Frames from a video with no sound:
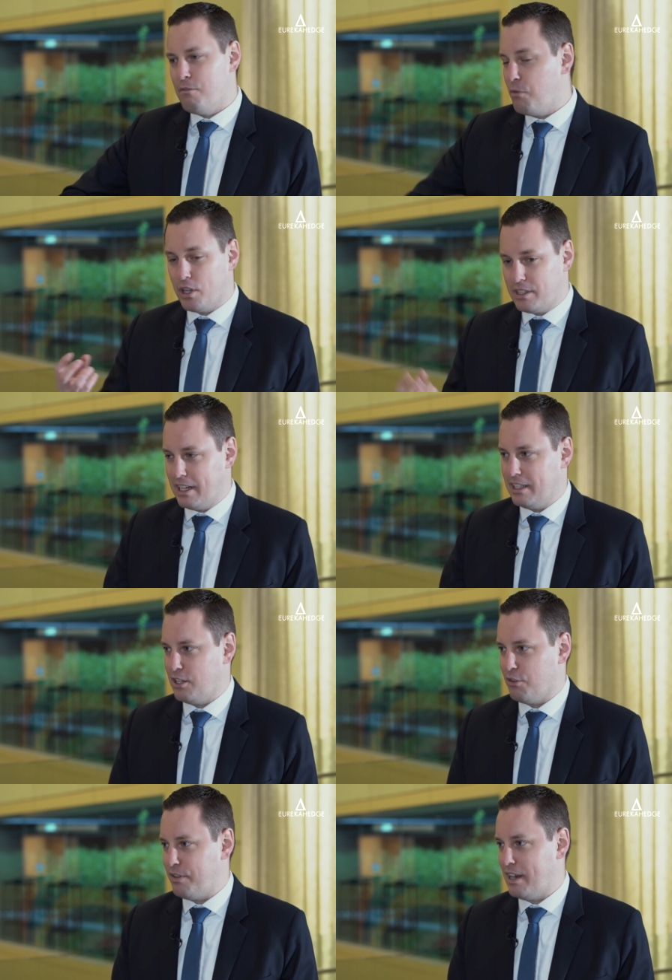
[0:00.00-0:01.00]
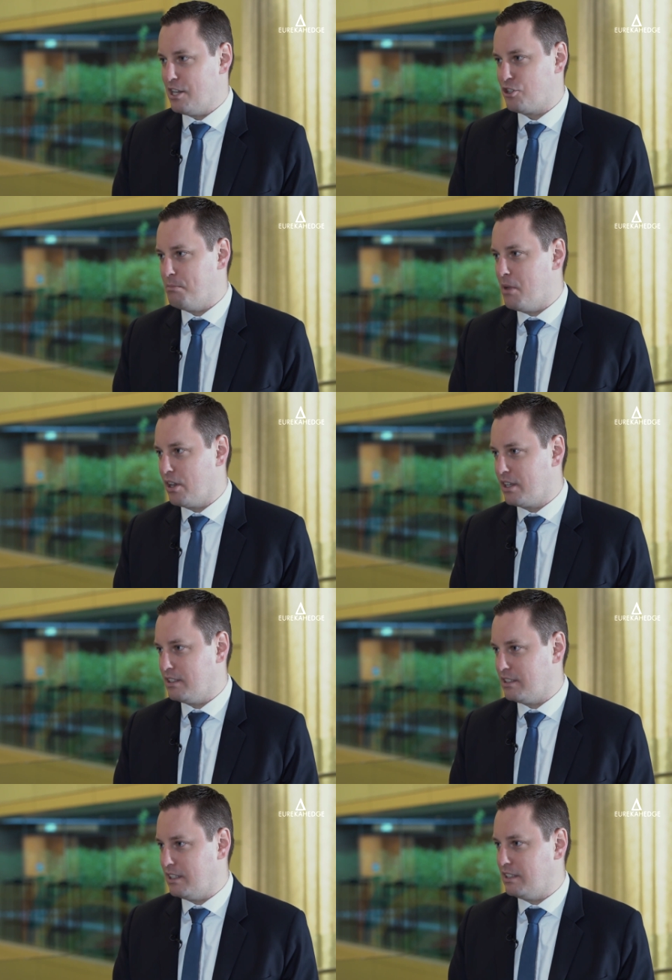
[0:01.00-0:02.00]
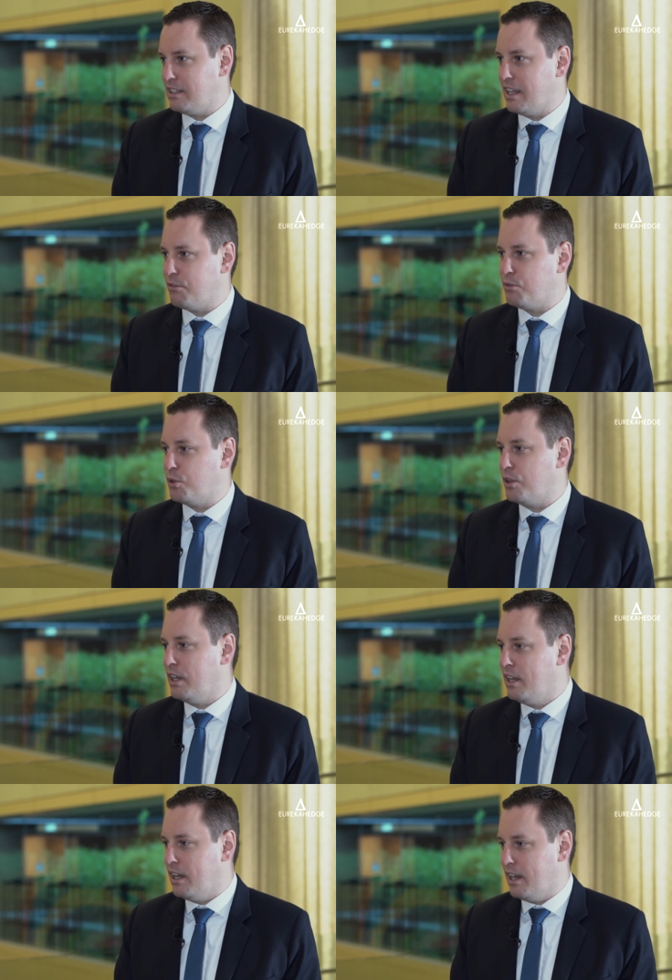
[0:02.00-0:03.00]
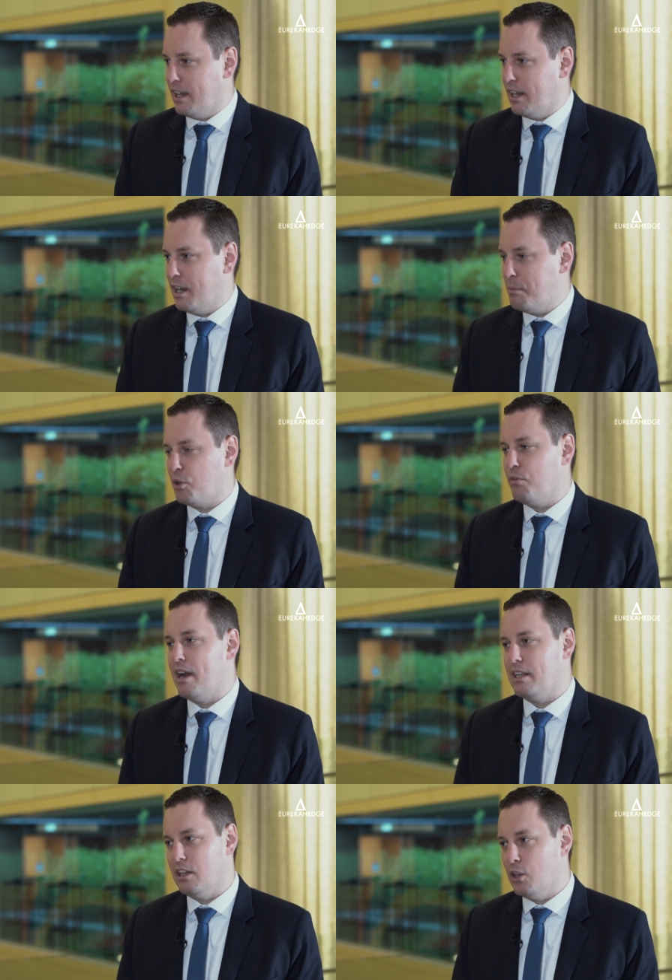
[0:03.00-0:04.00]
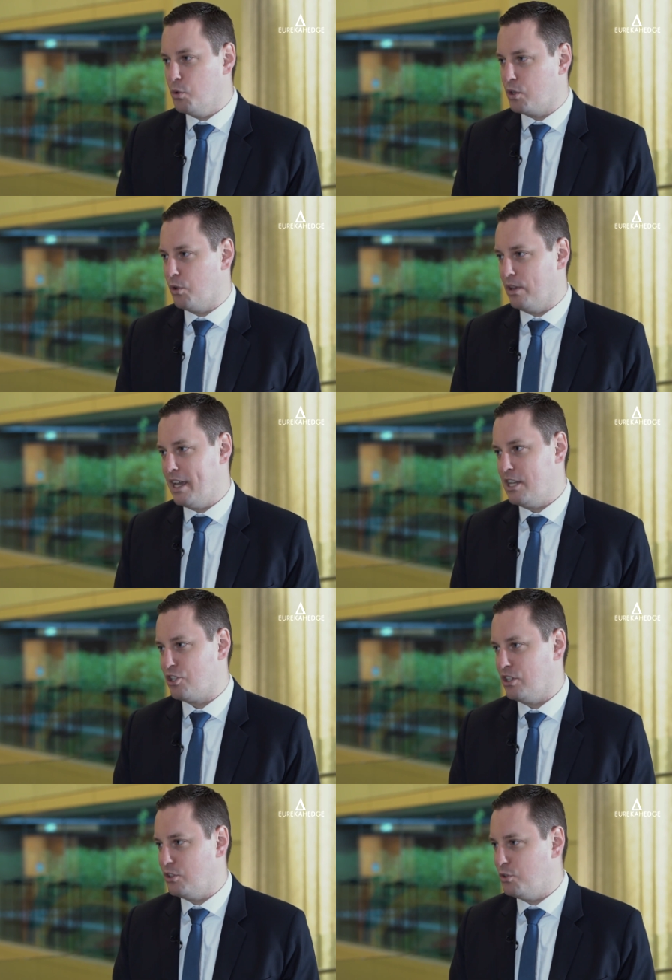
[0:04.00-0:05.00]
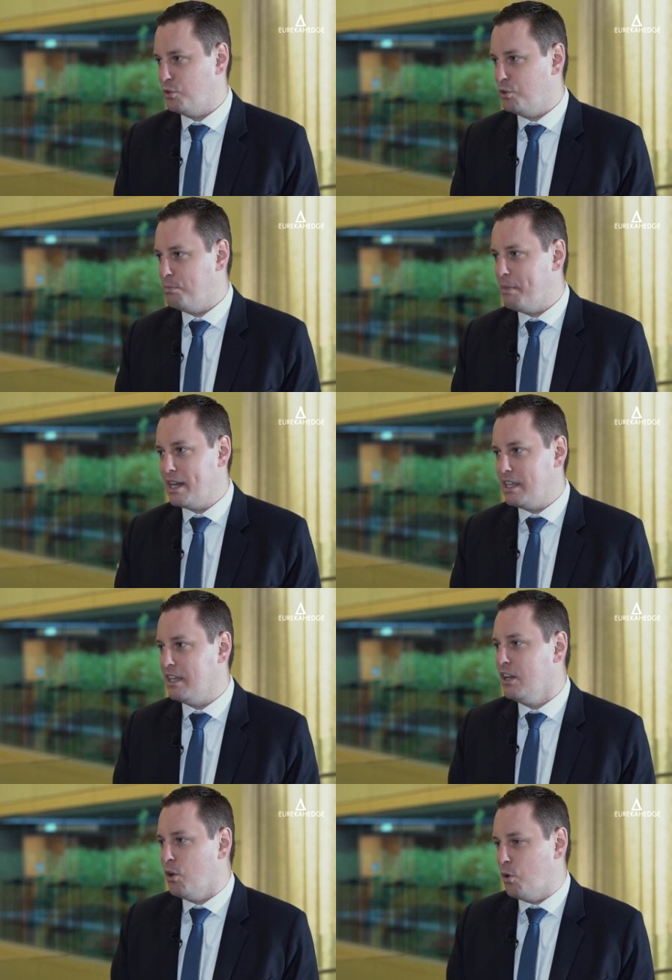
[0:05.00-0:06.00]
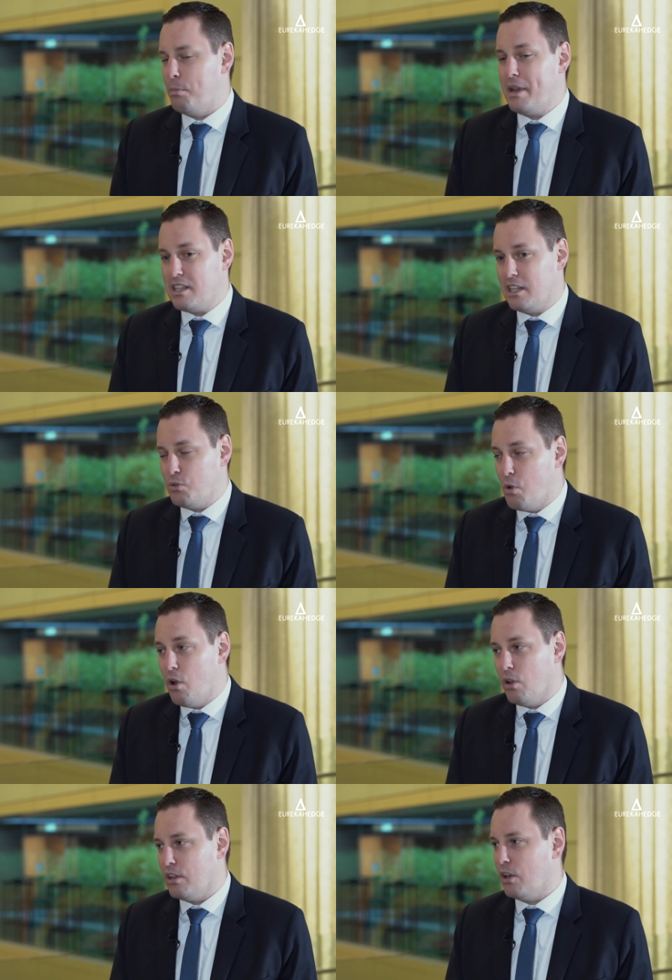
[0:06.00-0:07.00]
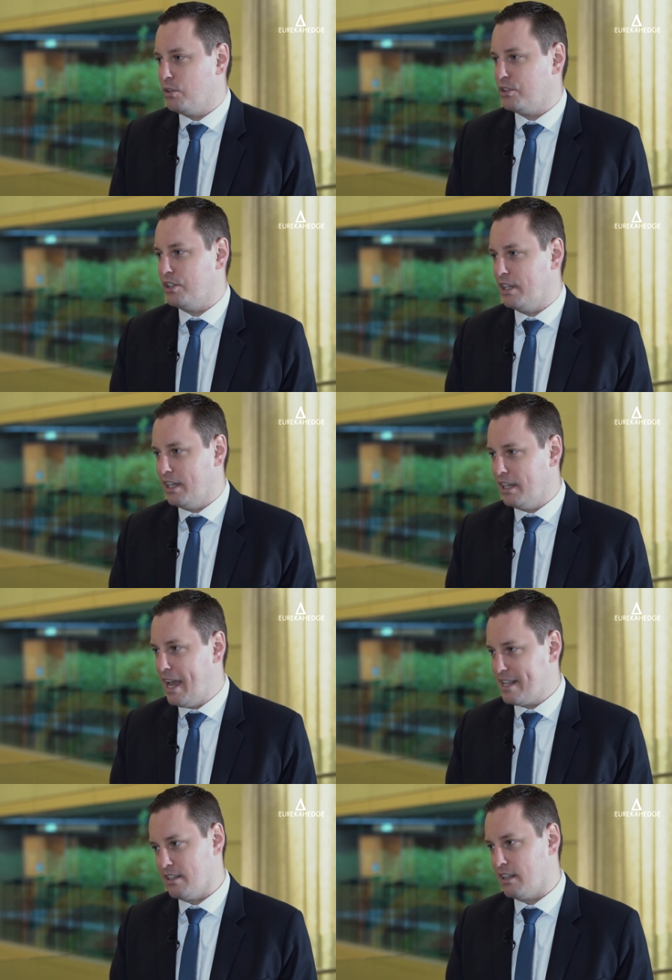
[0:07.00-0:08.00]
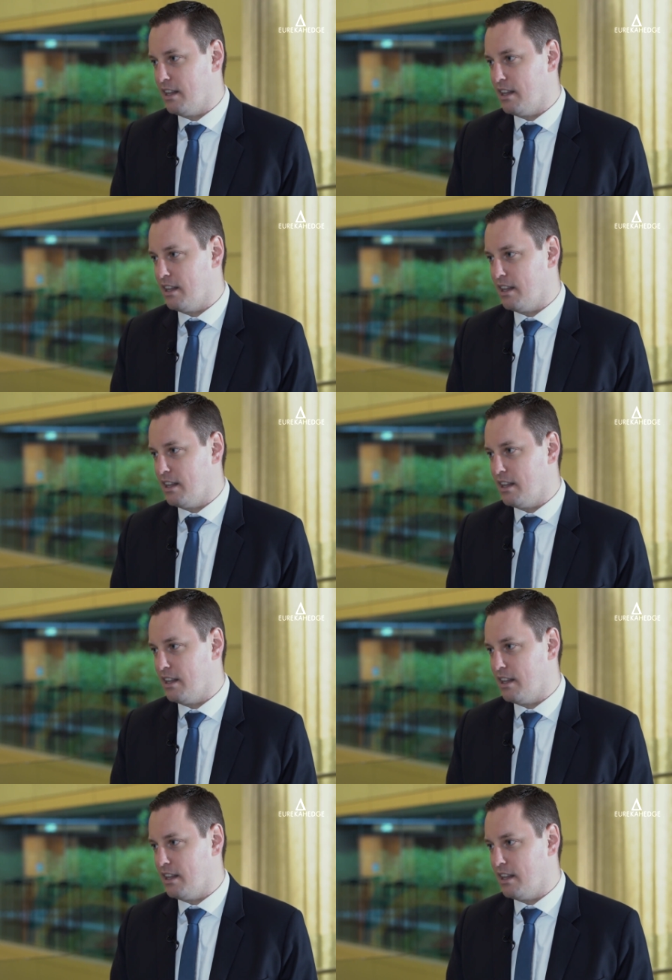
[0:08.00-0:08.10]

volatility of financial markets, and therefore uh, provide a low correlation to many, or basically to all other uh, asset